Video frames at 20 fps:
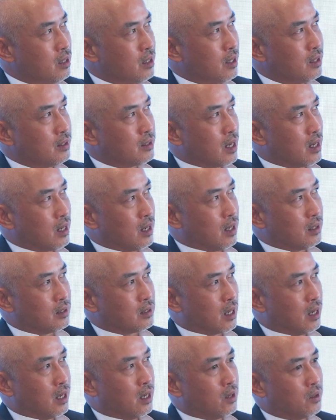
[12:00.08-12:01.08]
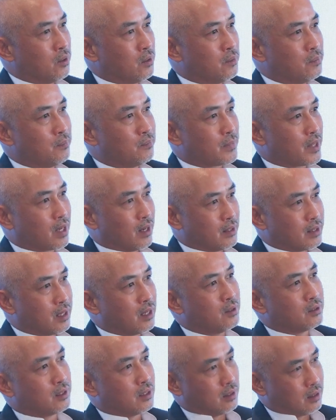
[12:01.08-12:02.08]
things that I tell
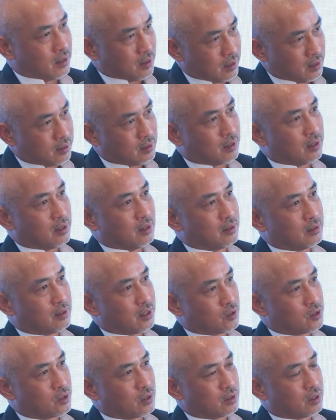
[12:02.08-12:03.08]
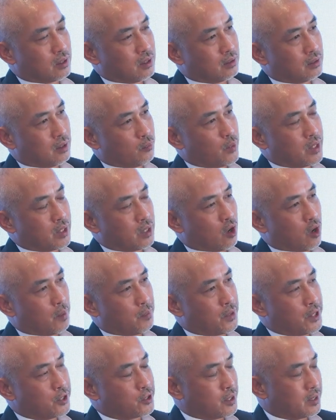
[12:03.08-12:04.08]
the retail
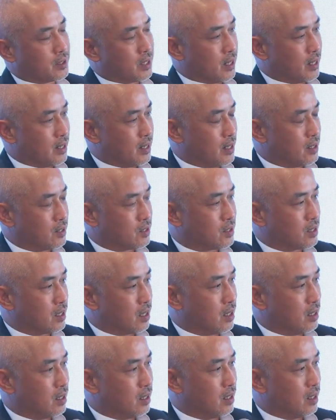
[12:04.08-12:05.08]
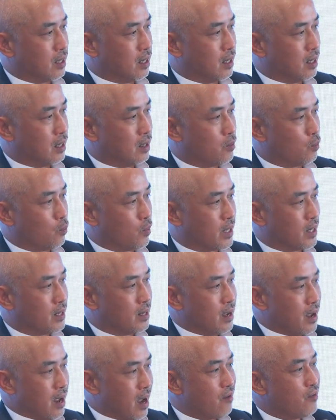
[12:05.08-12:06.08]
operation there is,
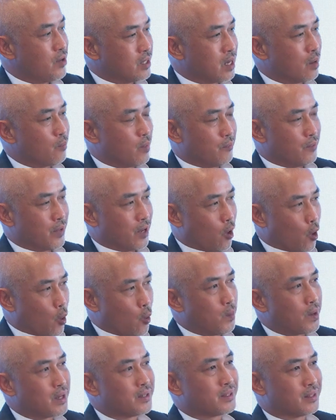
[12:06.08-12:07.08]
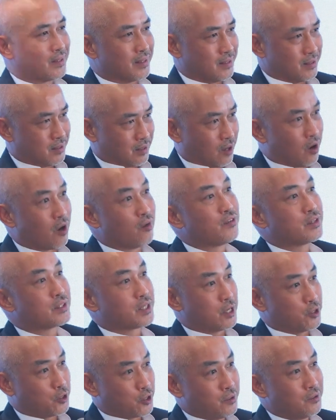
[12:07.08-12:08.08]
every time when we open the
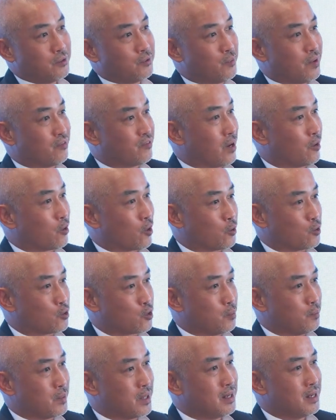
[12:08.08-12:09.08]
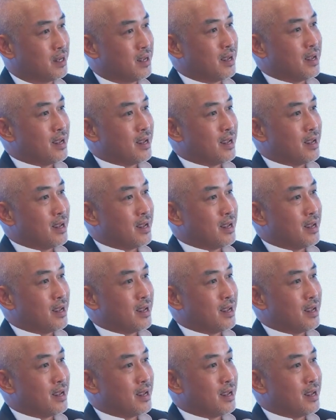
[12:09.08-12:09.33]
conversation with our consumer,